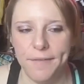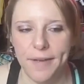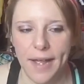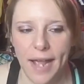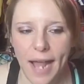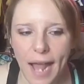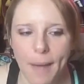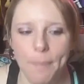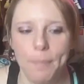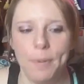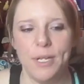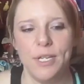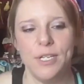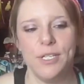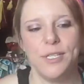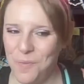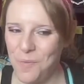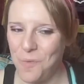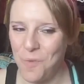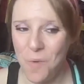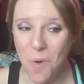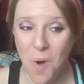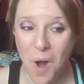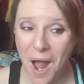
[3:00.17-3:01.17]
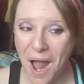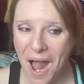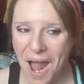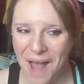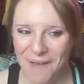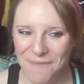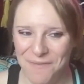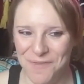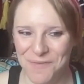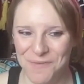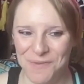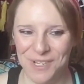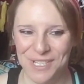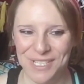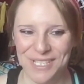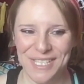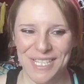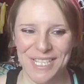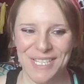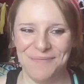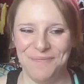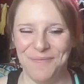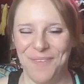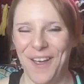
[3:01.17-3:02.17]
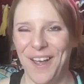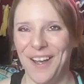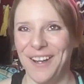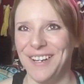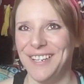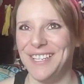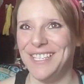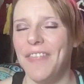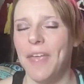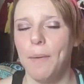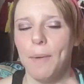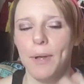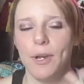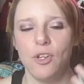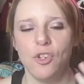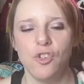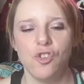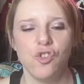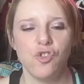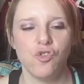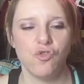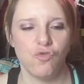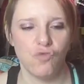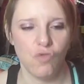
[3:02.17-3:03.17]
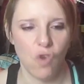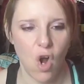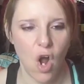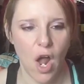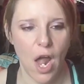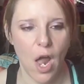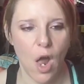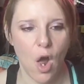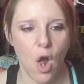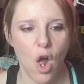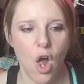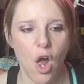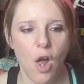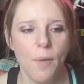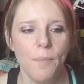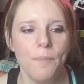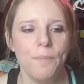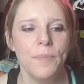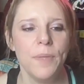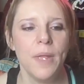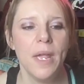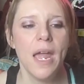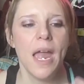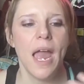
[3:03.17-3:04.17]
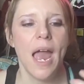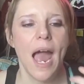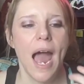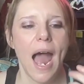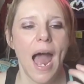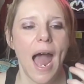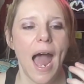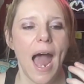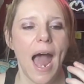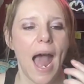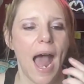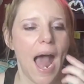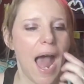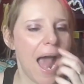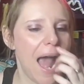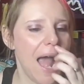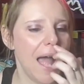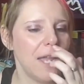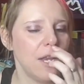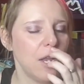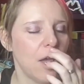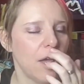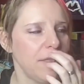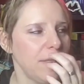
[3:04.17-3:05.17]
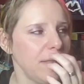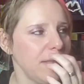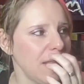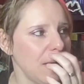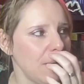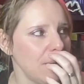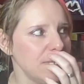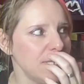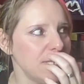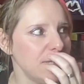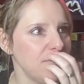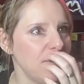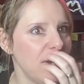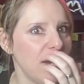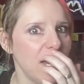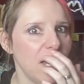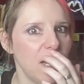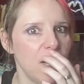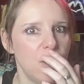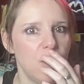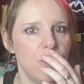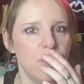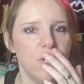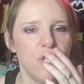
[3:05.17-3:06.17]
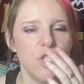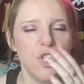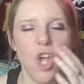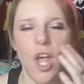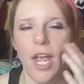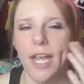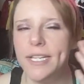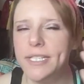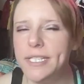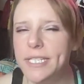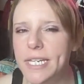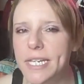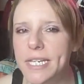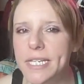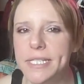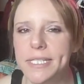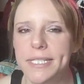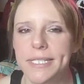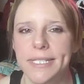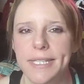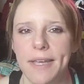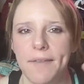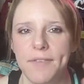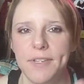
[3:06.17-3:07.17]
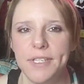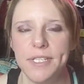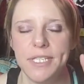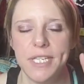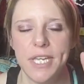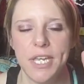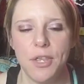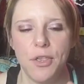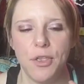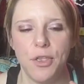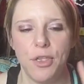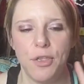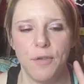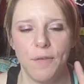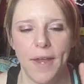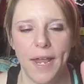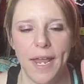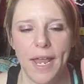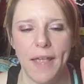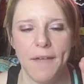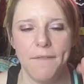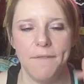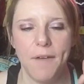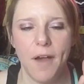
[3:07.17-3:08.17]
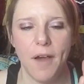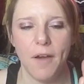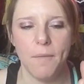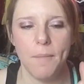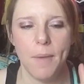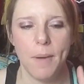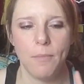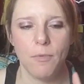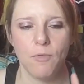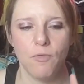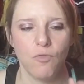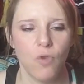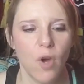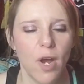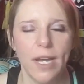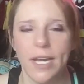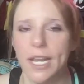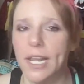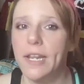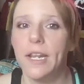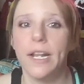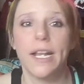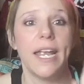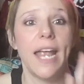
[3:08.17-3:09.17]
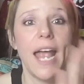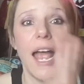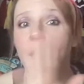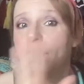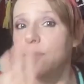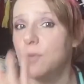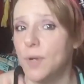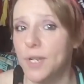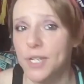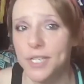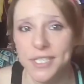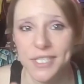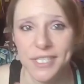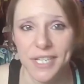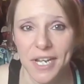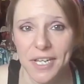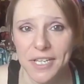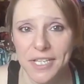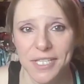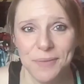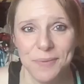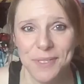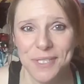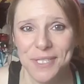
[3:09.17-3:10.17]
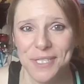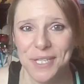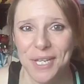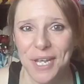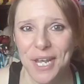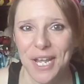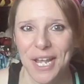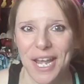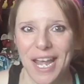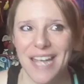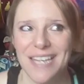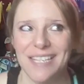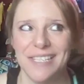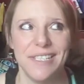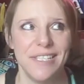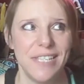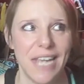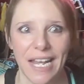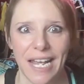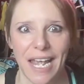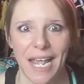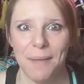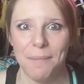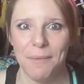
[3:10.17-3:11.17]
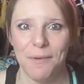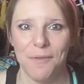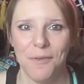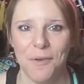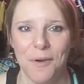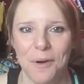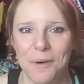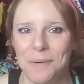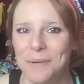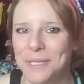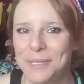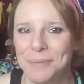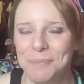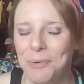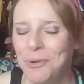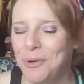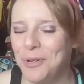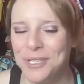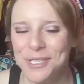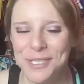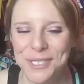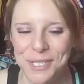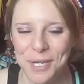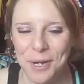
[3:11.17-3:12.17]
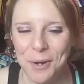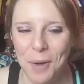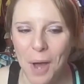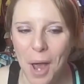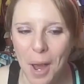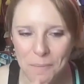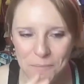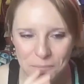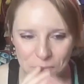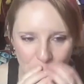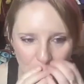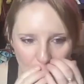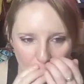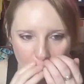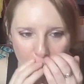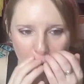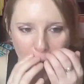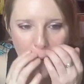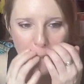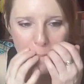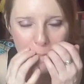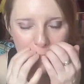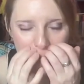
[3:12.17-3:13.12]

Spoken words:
happened. What happened was these burglars went on trial, and I think that was around 1973, if I remember rightly. You have to understand, this was a decade before I was born, so I'm not